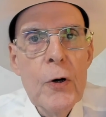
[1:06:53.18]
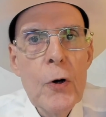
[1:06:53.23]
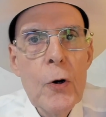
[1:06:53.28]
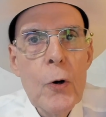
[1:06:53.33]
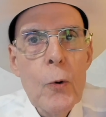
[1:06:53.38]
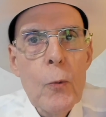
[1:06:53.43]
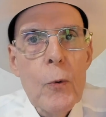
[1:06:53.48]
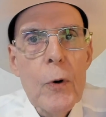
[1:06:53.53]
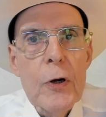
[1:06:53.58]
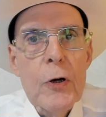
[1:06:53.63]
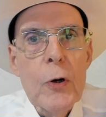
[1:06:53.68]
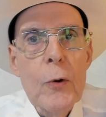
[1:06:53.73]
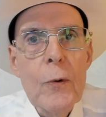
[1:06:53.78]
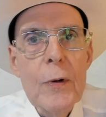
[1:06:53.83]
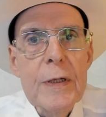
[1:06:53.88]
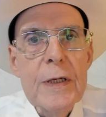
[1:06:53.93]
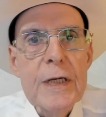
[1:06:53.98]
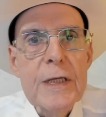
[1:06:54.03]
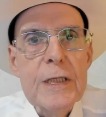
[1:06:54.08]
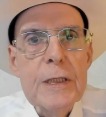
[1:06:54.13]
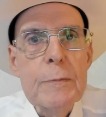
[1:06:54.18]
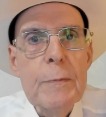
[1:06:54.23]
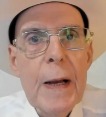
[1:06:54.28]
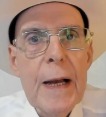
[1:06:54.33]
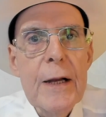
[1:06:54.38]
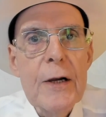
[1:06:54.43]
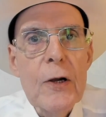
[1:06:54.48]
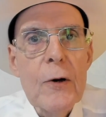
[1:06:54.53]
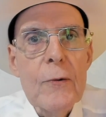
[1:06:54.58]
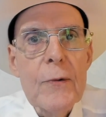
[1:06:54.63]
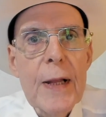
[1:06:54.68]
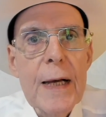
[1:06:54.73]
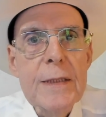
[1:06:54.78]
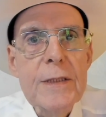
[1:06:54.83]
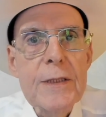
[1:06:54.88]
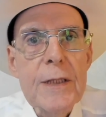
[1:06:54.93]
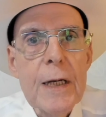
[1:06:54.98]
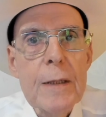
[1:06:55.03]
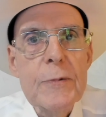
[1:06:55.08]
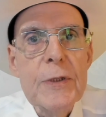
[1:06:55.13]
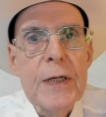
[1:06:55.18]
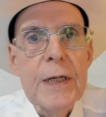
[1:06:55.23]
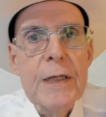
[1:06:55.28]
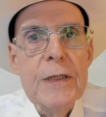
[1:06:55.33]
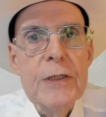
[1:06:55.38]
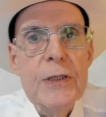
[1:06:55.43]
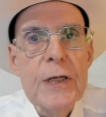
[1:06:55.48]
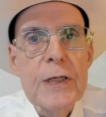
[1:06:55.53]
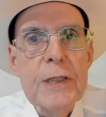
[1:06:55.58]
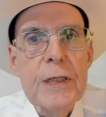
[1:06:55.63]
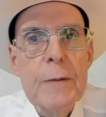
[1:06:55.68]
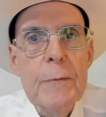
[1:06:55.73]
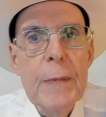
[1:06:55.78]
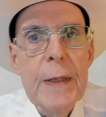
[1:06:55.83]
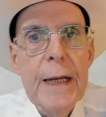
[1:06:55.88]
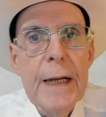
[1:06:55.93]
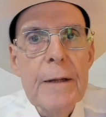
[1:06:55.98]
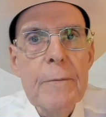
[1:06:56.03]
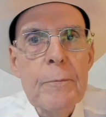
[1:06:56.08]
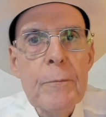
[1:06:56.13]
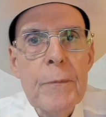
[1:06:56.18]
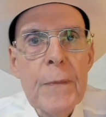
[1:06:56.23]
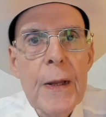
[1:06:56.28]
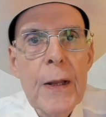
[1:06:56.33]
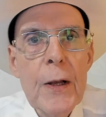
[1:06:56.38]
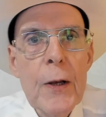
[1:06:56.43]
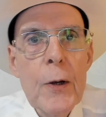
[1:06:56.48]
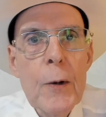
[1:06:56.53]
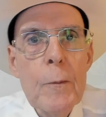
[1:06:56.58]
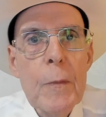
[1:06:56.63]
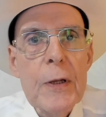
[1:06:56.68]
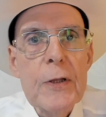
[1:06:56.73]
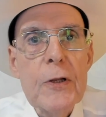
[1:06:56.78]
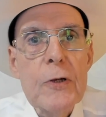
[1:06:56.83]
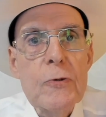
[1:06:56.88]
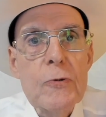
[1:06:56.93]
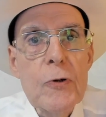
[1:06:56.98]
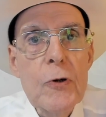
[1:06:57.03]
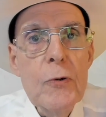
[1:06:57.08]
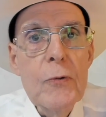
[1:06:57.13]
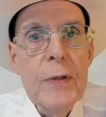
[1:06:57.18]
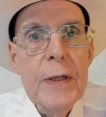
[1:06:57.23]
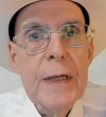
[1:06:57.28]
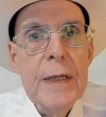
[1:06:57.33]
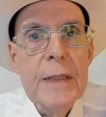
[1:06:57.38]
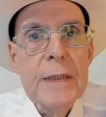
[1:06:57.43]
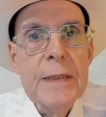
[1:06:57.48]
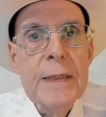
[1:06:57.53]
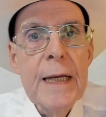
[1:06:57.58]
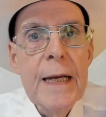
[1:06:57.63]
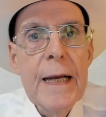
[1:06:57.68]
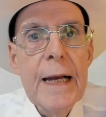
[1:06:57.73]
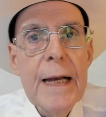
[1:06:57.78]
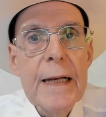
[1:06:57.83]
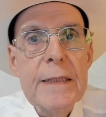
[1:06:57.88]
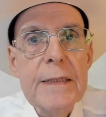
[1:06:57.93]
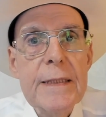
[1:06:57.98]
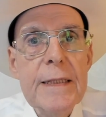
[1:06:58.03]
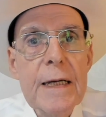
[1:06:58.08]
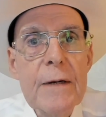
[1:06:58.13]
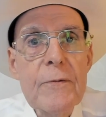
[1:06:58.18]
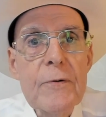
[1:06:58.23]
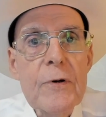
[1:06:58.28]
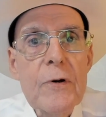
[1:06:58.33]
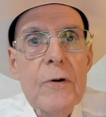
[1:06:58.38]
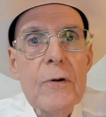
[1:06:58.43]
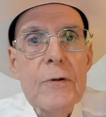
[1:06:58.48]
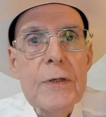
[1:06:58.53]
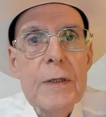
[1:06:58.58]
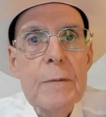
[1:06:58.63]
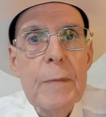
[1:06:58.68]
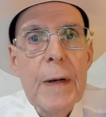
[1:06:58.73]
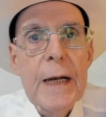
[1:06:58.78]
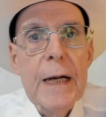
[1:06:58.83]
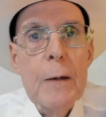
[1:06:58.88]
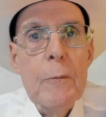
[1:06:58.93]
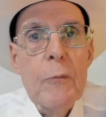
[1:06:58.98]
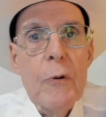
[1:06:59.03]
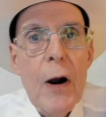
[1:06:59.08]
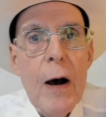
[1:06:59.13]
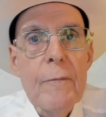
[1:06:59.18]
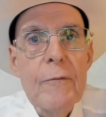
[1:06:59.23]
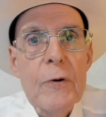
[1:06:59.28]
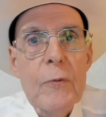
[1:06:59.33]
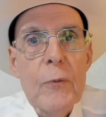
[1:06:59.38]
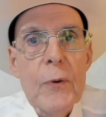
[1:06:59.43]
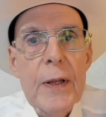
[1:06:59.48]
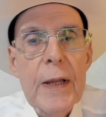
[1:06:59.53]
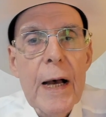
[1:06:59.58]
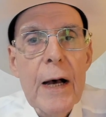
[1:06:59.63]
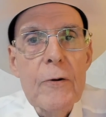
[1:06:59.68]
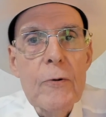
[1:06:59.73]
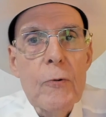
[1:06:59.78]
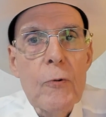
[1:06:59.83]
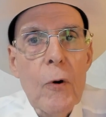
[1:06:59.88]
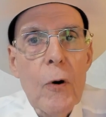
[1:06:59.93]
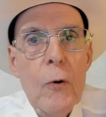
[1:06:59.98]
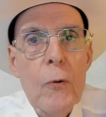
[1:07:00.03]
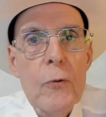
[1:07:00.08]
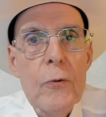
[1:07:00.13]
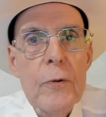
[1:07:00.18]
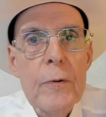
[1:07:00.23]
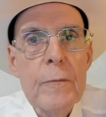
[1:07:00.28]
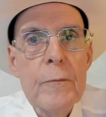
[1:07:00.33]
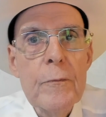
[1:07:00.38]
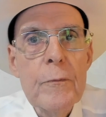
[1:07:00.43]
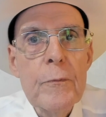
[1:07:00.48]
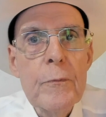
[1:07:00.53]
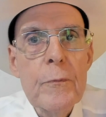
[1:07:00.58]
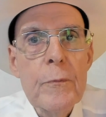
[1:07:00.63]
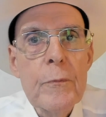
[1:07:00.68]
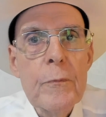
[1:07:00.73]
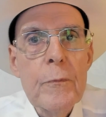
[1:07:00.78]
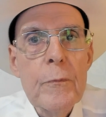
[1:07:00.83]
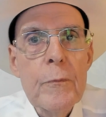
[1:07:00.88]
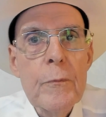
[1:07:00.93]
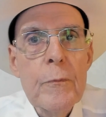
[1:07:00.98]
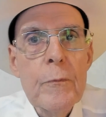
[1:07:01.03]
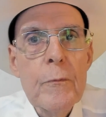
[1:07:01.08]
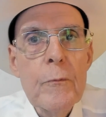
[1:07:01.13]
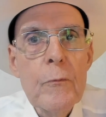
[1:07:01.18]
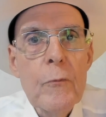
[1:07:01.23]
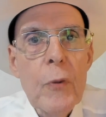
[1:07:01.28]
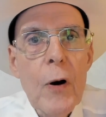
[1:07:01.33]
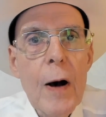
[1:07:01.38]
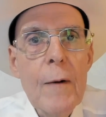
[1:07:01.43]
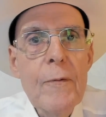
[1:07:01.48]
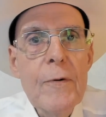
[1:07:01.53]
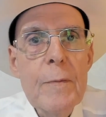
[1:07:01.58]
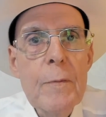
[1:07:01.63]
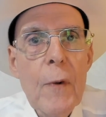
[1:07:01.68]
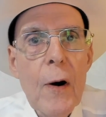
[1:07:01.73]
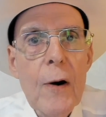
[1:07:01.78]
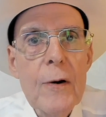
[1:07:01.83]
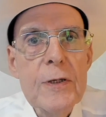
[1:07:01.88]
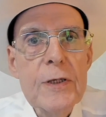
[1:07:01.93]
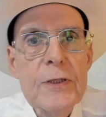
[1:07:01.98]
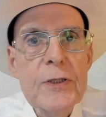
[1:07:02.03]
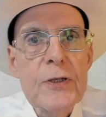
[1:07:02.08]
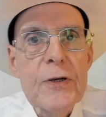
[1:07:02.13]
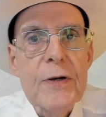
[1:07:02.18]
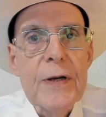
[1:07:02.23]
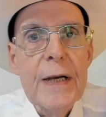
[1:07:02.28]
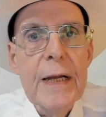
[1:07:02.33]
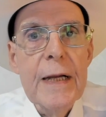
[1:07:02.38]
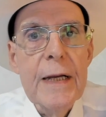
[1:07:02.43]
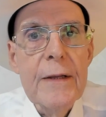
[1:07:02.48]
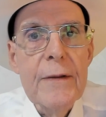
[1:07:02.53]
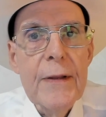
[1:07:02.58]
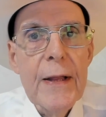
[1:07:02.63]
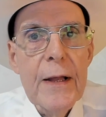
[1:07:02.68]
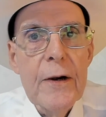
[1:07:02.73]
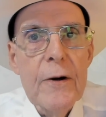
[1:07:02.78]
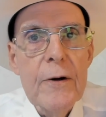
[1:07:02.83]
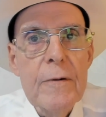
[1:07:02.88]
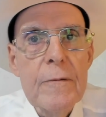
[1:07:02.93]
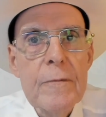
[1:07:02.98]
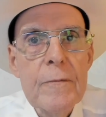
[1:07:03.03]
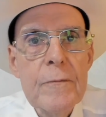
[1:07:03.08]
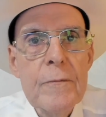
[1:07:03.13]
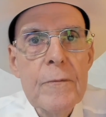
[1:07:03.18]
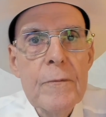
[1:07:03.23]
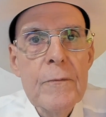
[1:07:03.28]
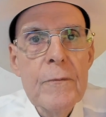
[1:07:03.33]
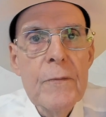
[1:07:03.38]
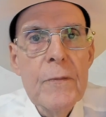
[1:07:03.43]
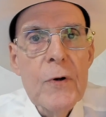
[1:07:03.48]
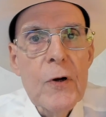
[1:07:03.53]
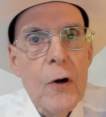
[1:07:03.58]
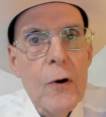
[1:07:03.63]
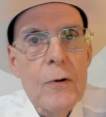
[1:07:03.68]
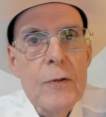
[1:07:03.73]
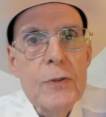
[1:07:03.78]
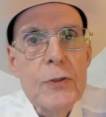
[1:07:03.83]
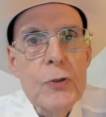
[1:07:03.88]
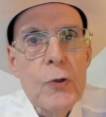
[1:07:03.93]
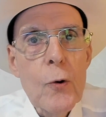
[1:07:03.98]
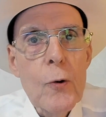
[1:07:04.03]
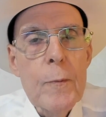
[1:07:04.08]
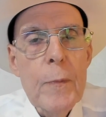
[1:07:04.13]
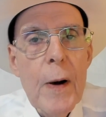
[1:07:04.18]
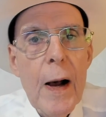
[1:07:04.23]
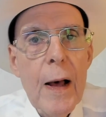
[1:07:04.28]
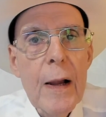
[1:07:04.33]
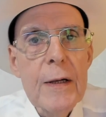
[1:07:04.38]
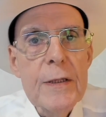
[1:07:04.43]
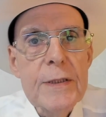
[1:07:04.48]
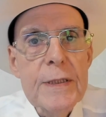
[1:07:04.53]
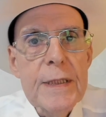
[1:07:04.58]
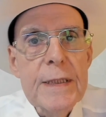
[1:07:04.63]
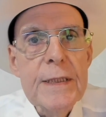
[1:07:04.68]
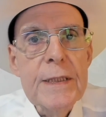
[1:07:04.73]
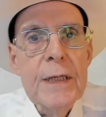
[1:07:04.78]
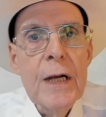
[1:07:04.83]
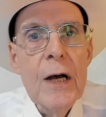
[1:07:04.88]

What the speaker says: We're going to expand on that subject in just a minute, but the truth is, it's difficult to make a profit without growth. Profit margins are getting thinner. Current store policies